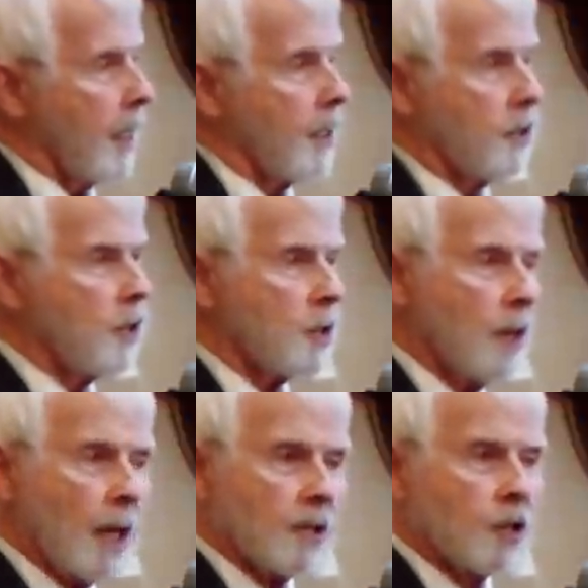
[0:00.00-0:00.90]
It's just
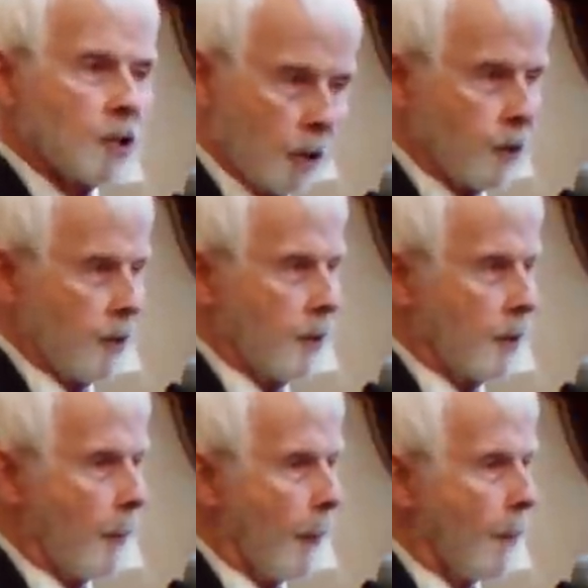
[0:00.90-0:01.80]
not certain.
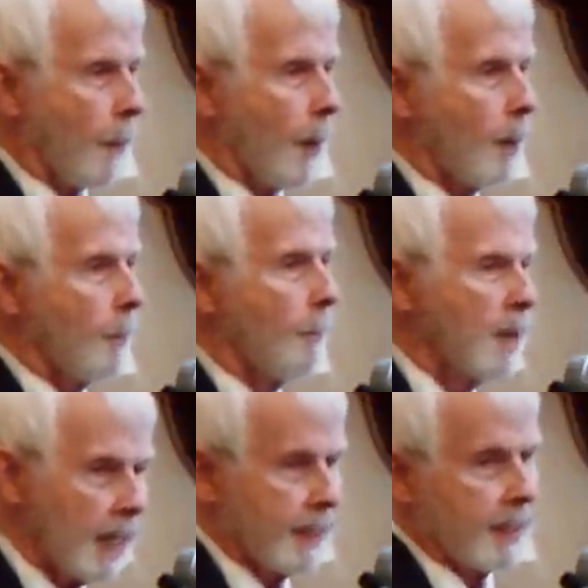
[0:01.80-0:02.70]

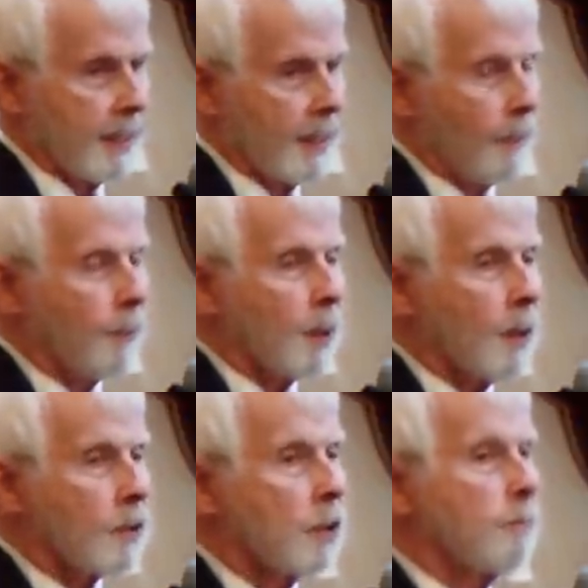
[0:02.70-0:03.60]
But
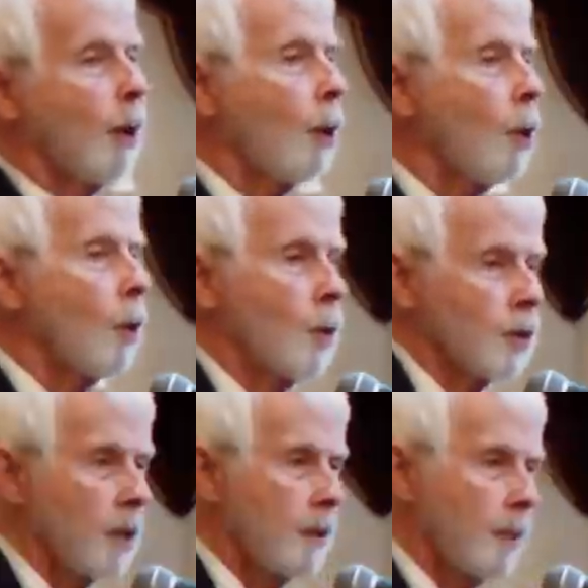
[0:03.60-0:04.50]

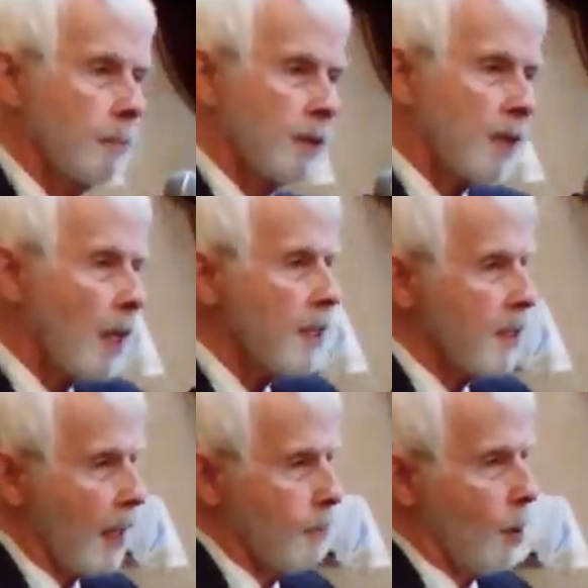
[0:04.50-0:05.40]
suppose that besides
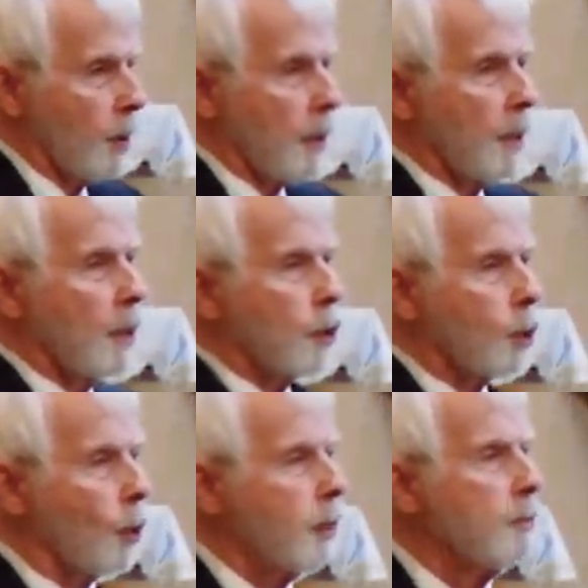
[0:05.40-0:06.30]
that book,
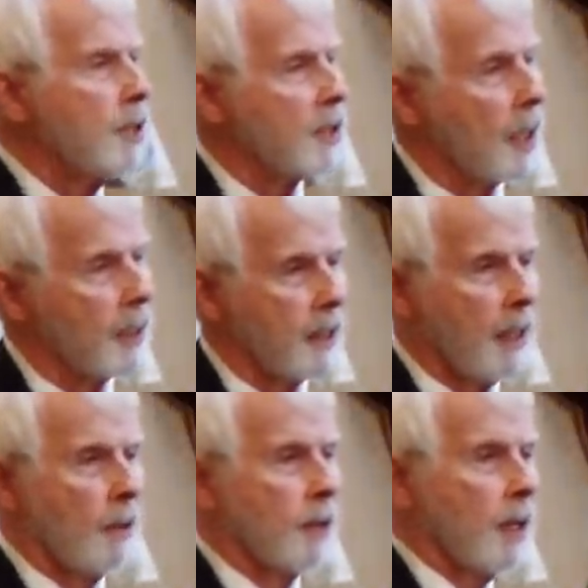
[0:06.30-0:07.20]
Toynbee sat
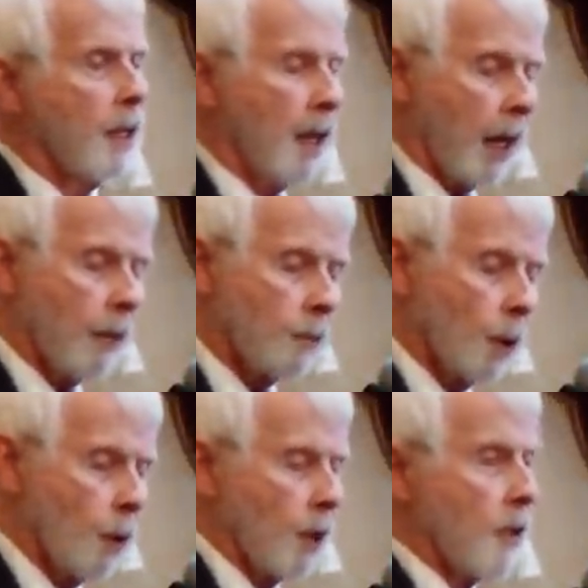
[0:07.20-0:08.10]
down and
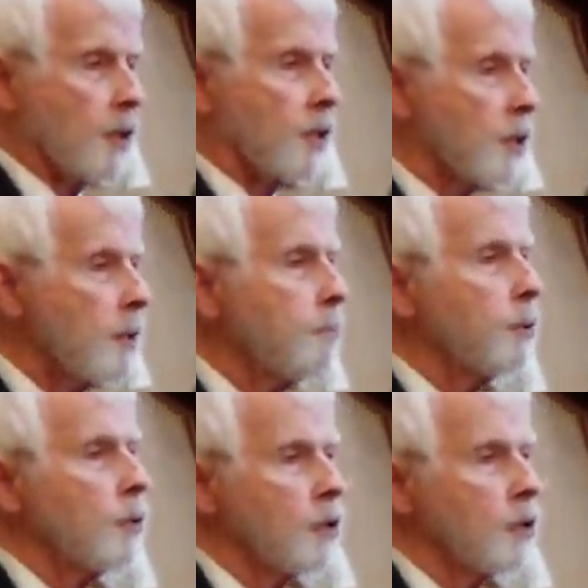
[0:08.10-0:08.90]
wrote a simple